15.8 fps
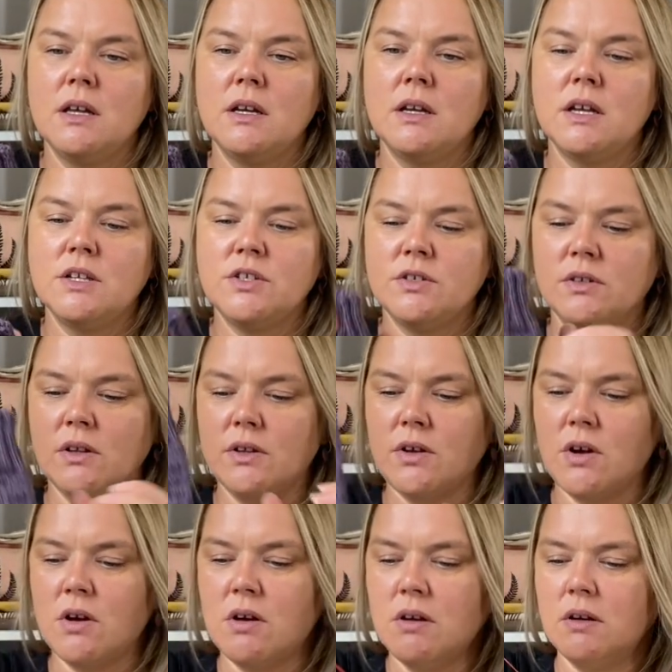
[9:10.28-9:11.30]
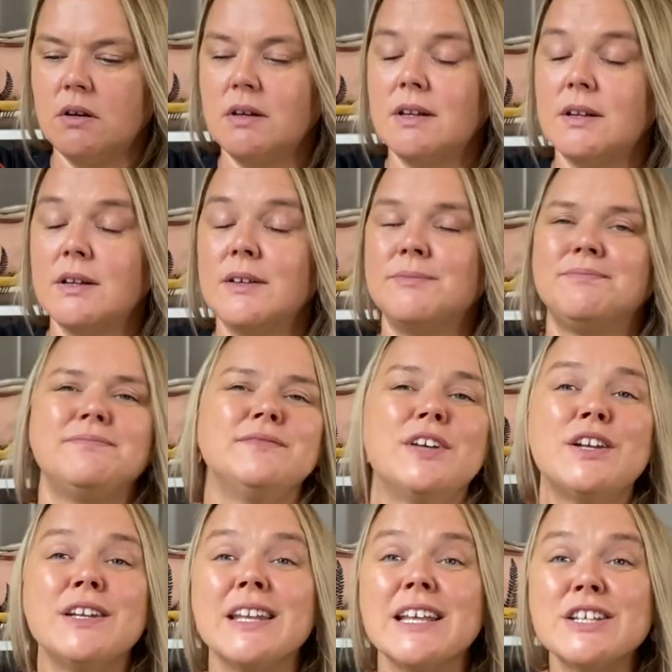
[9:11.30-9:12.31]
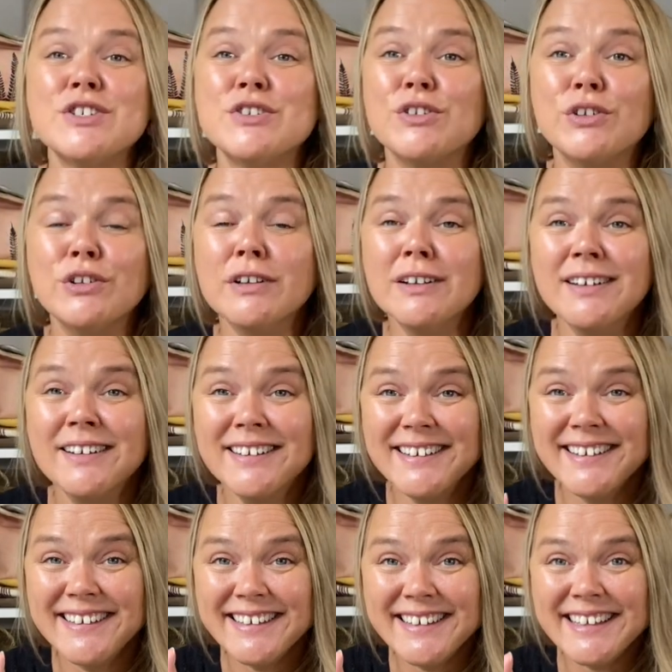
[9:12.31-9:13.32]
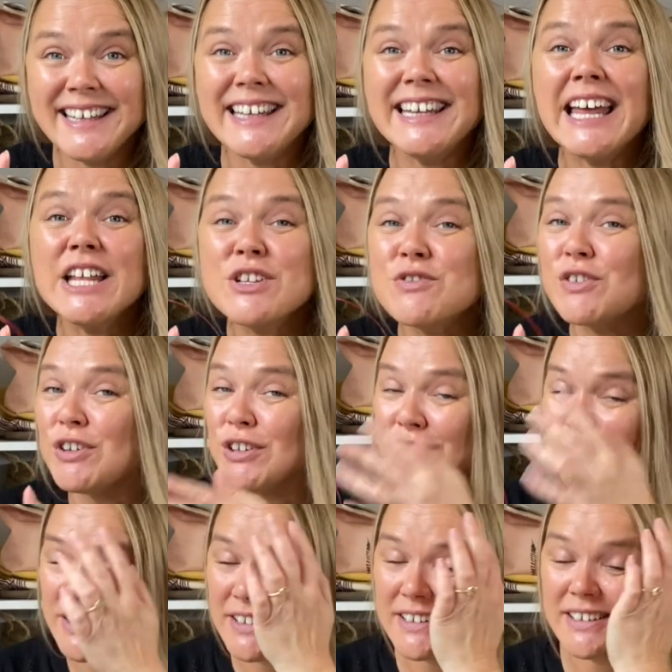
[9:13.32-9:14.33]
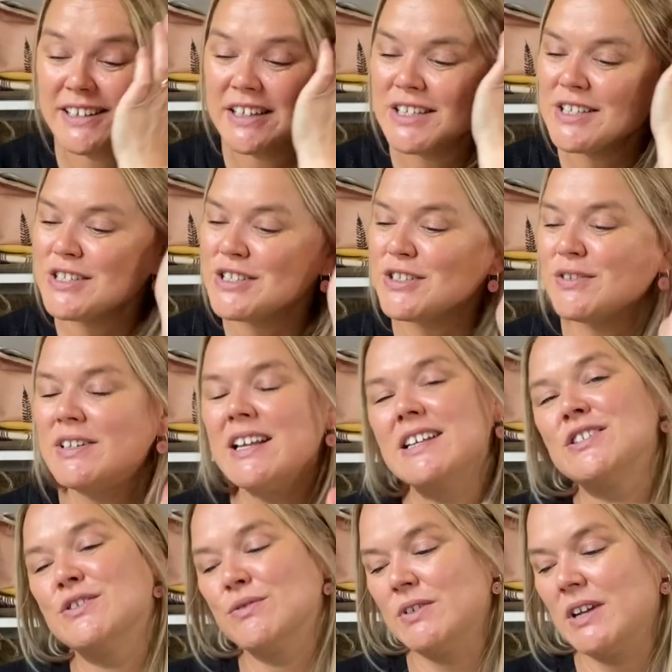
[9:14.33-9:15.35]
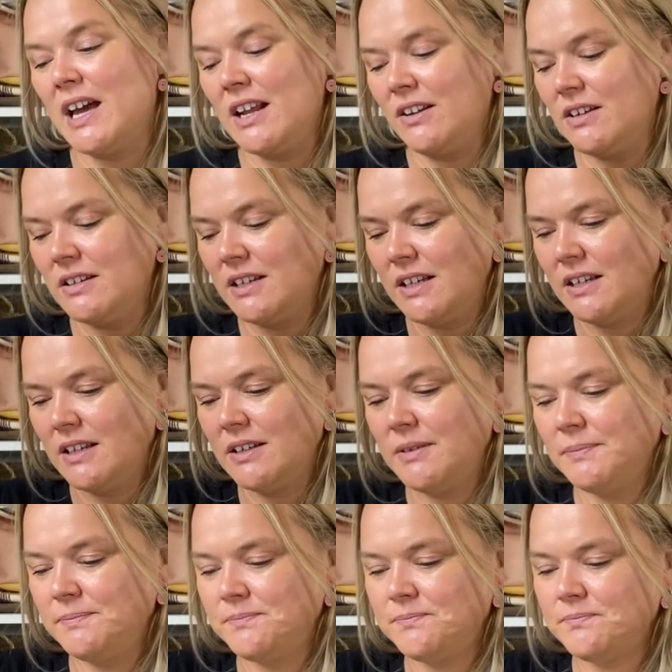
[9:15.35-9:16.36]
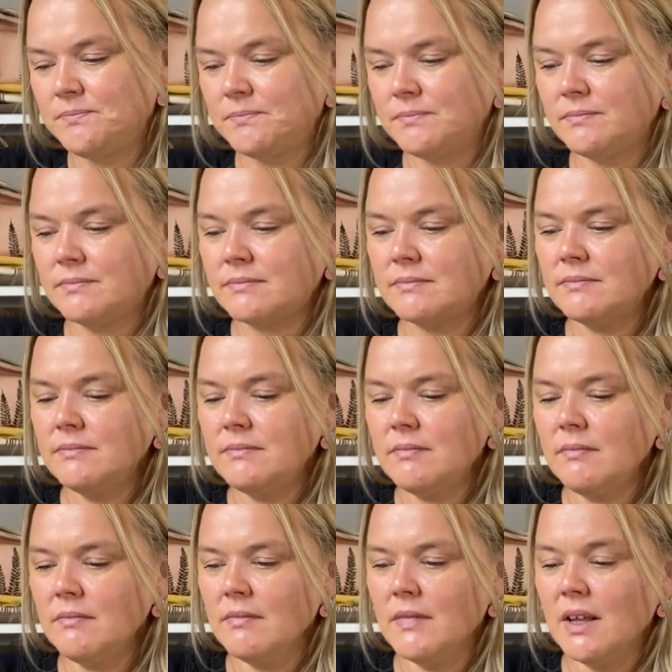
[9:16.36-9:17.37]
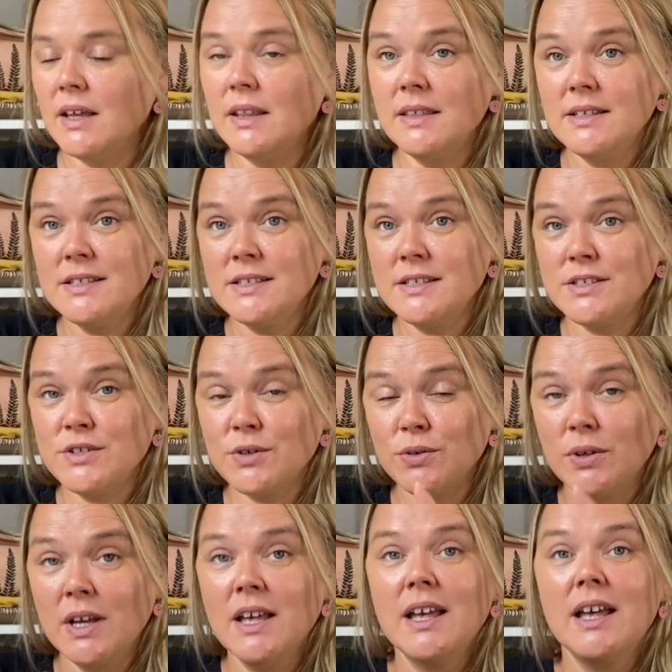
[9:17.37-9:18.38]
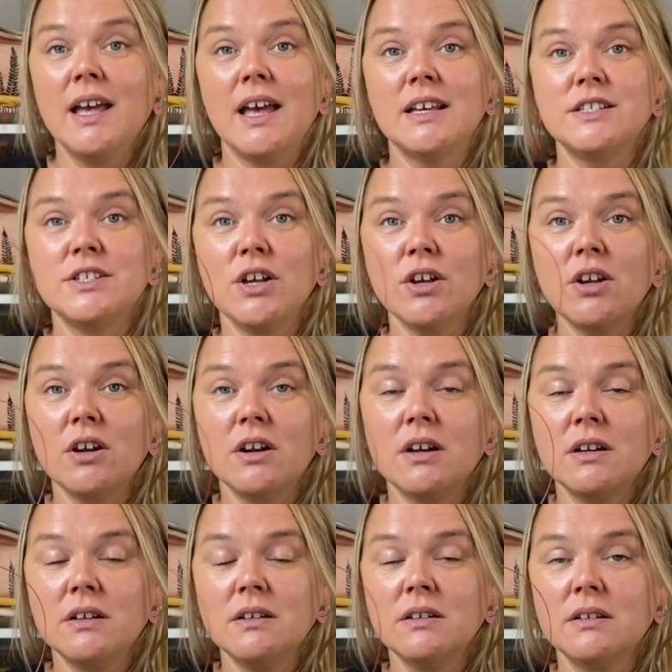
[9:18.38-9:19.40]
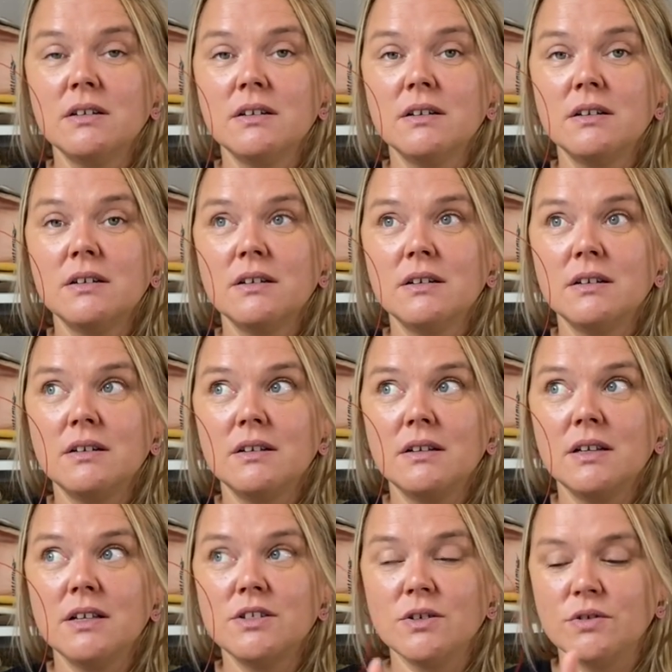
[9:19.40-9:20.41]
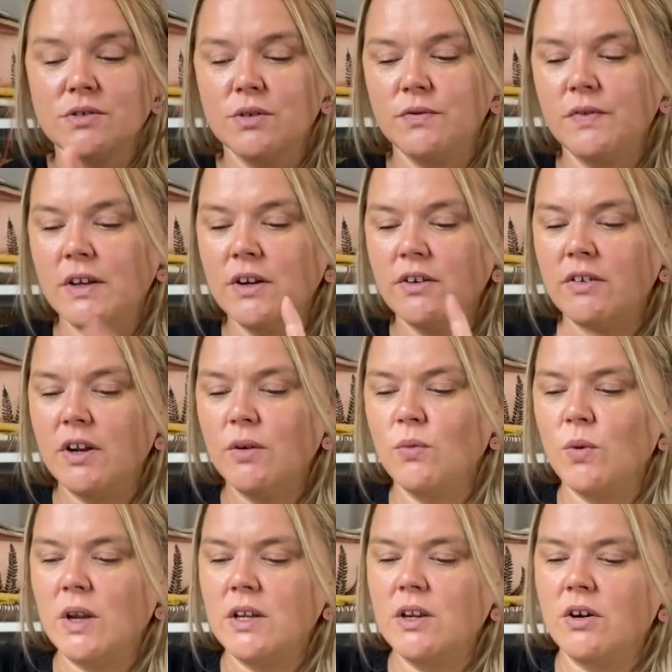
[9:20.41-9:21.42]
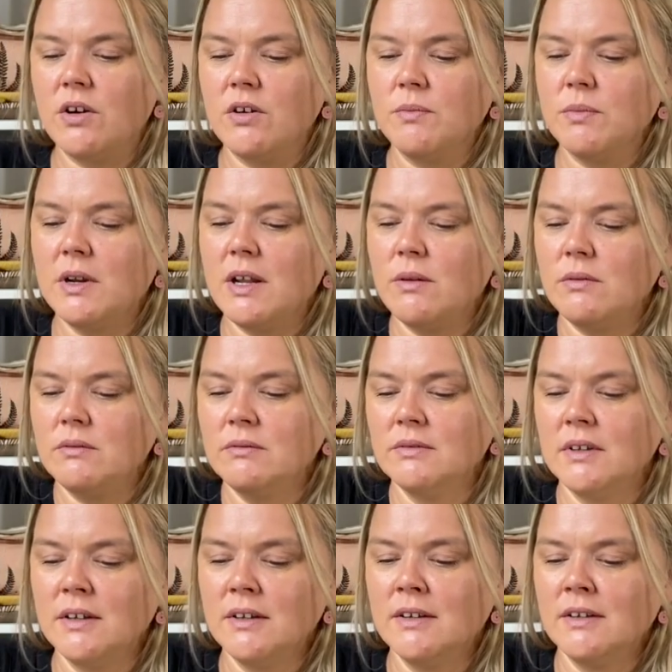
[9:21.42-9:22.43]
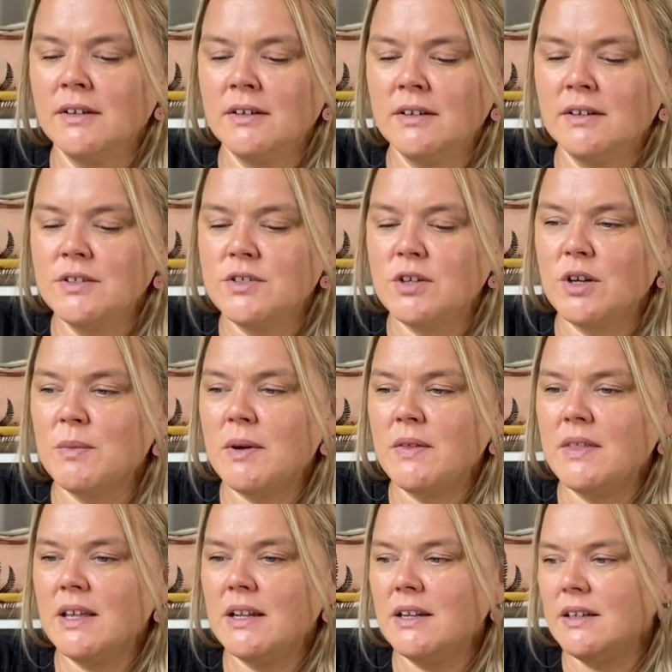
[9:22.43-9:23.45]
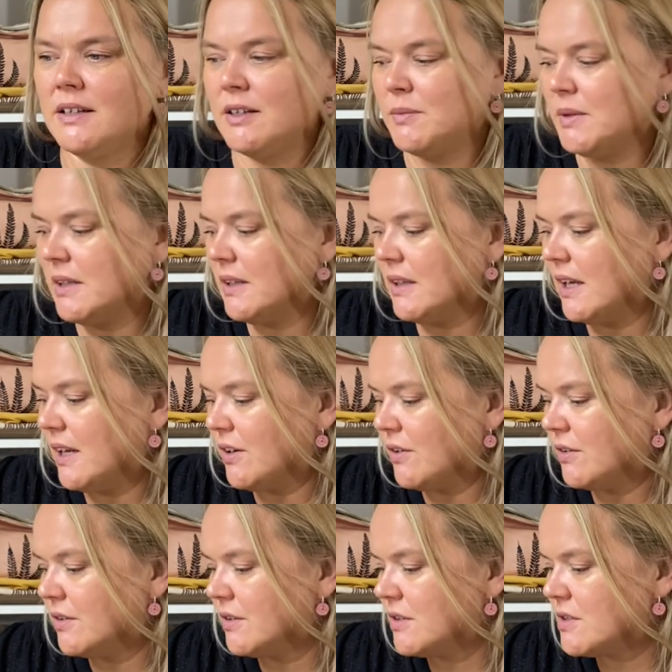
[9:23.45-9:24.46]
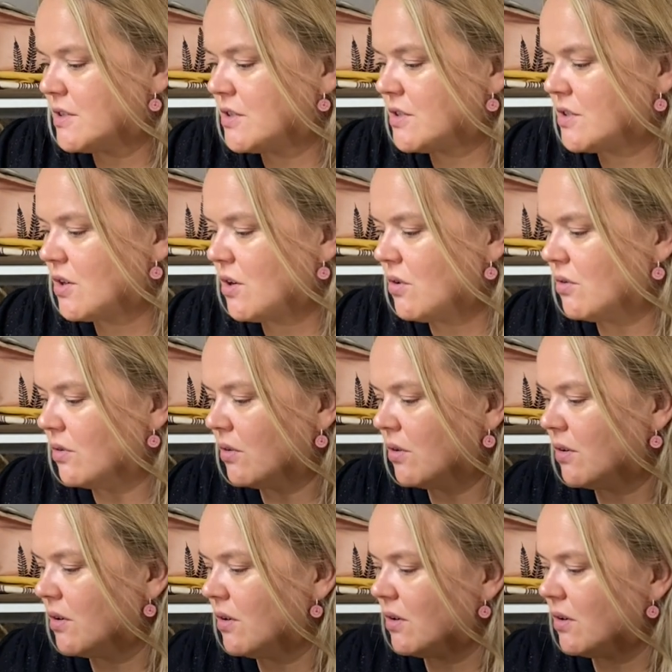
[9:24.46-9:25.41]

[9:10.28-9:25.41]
natural yarn, not national, natural. So it has no nylon in it. And this is, so a sock yarn is also a fingering weight yarn, but I'll talk about that a little bit later. So